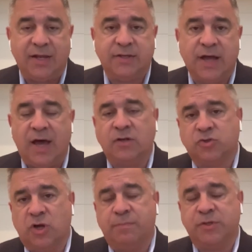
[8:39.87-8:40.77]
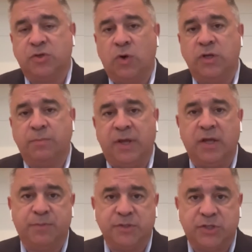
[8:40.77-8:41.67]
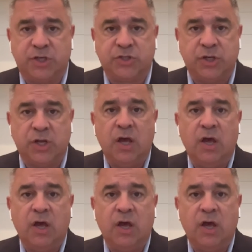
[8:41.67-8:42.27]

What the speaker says: And Donald Trump is going to be in a position